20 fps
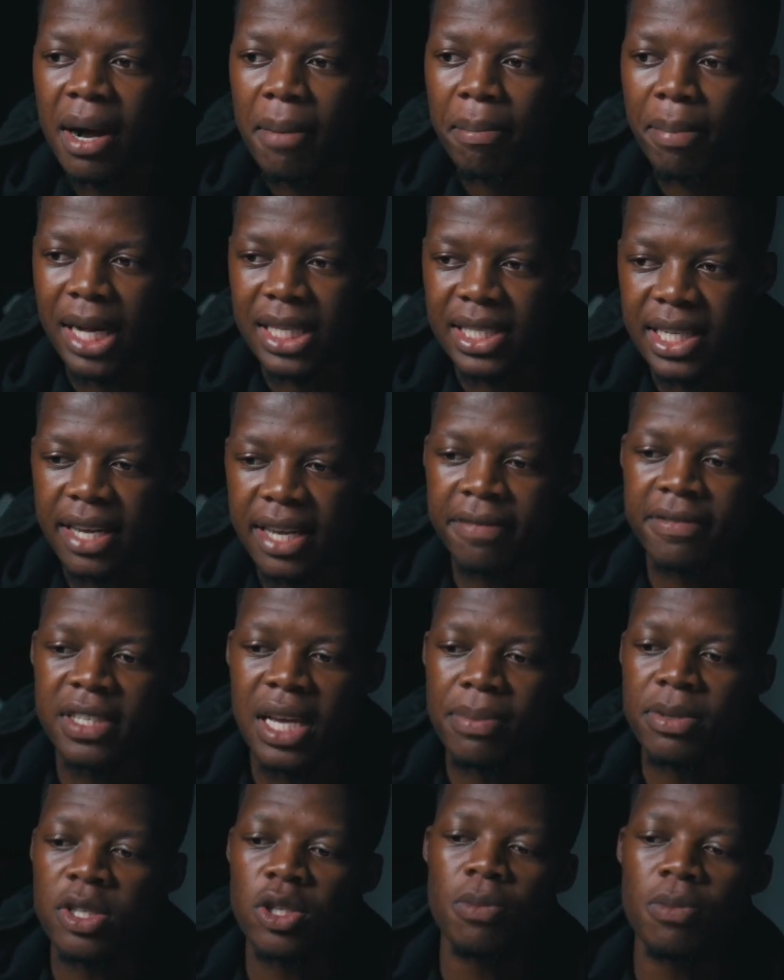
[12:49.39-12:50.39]
But if
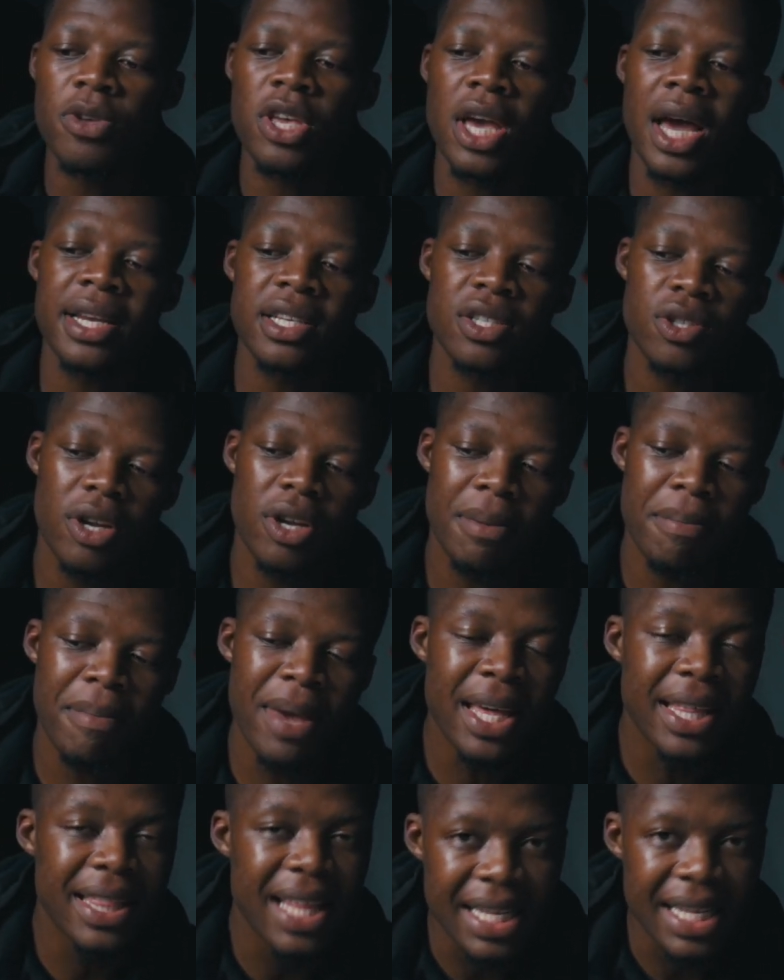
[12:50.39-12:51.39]
Thabiso Munyane is going to
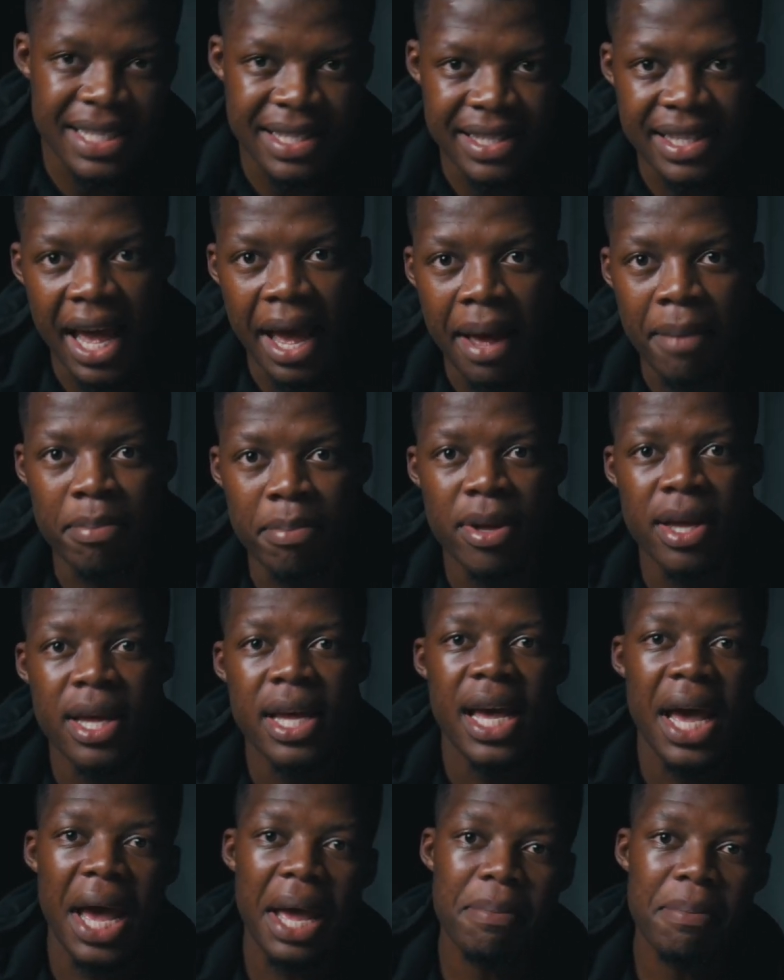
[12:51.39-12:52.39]
make that step
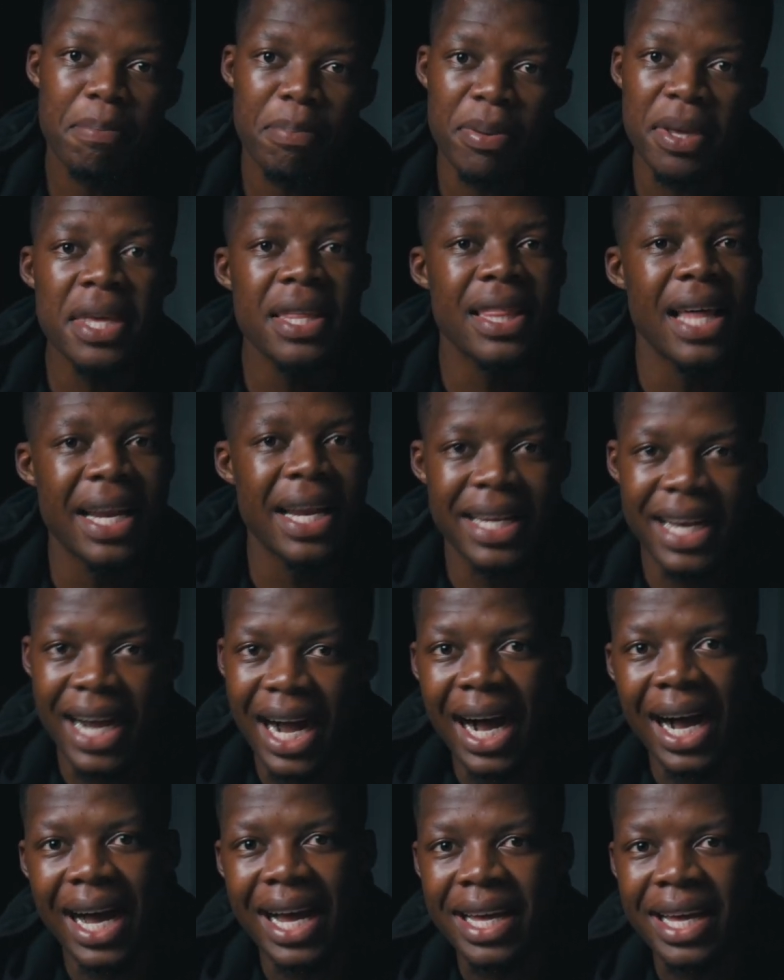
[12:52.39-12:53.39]
and be that
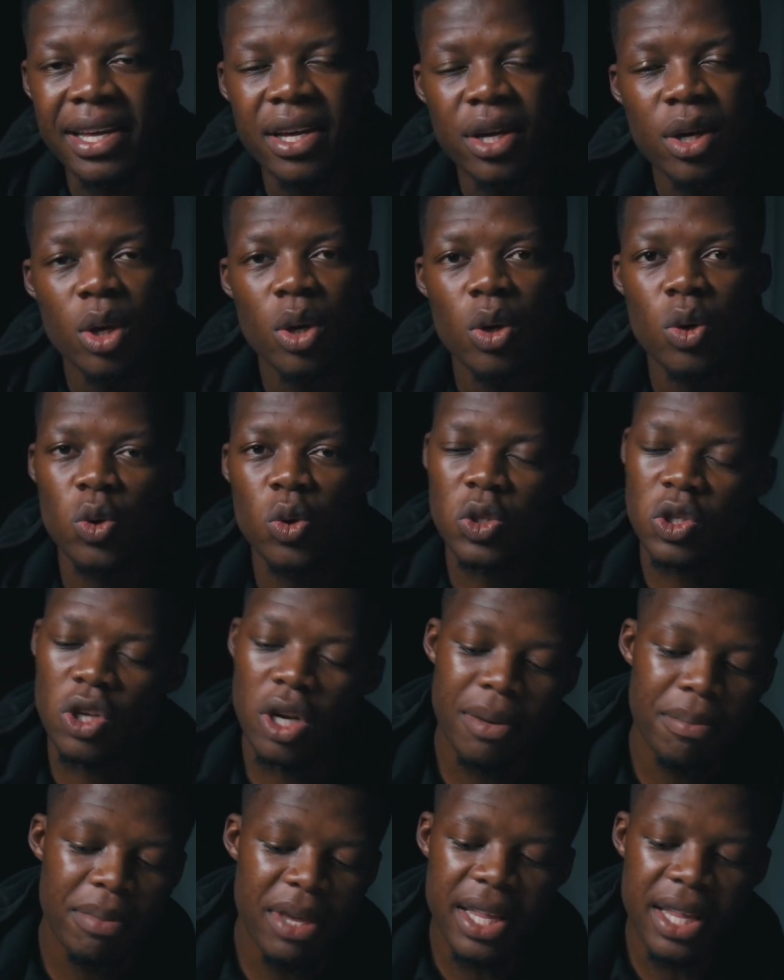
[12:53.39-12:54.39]
guy who's going
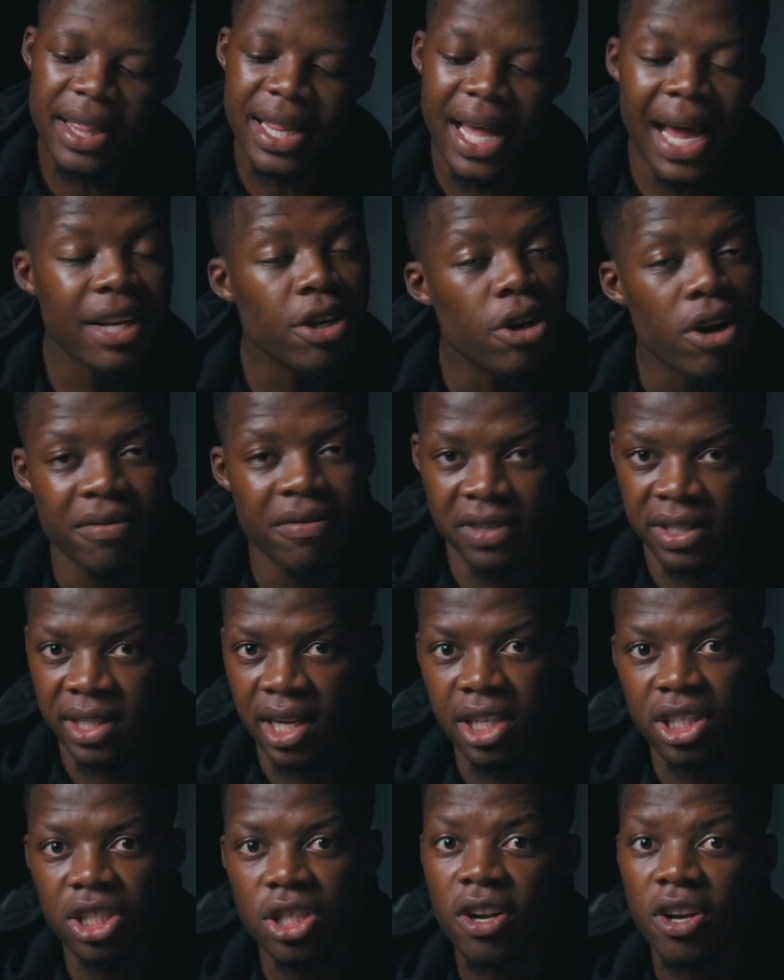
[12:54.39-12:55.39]
to be in that
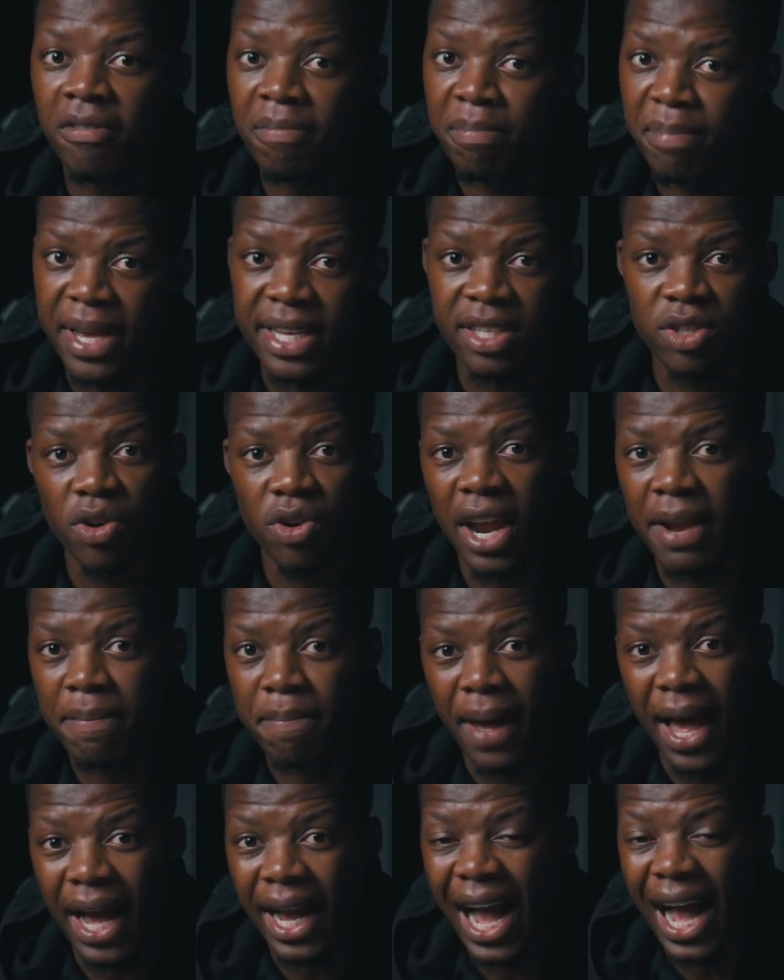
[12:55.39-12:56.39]
conversation of best right
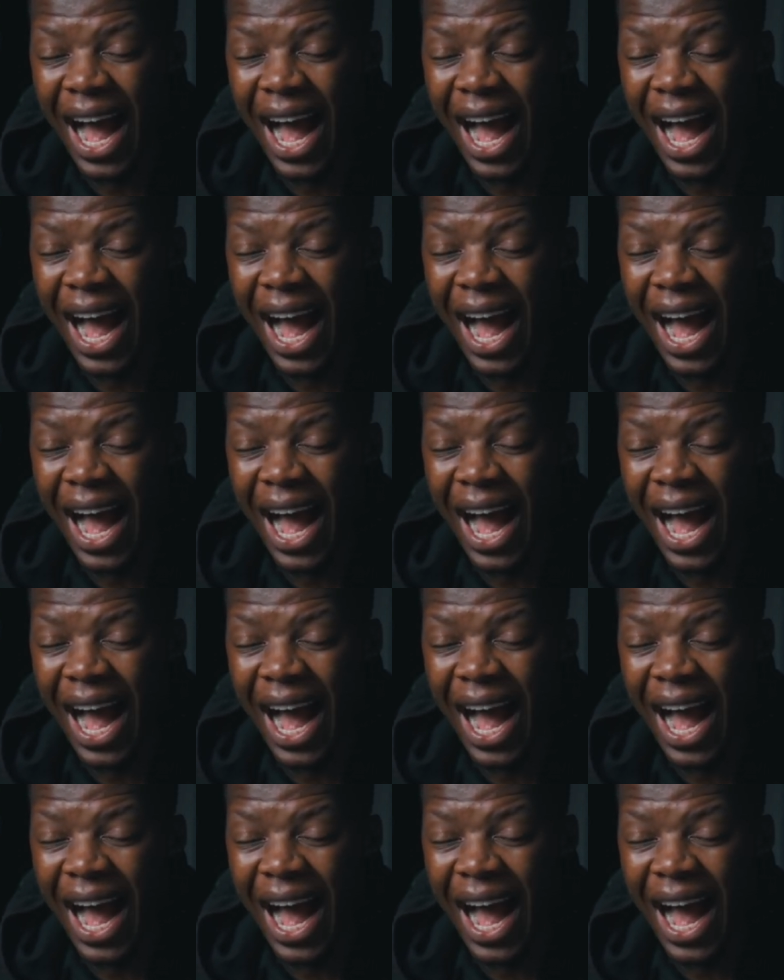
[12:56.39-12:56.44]
back,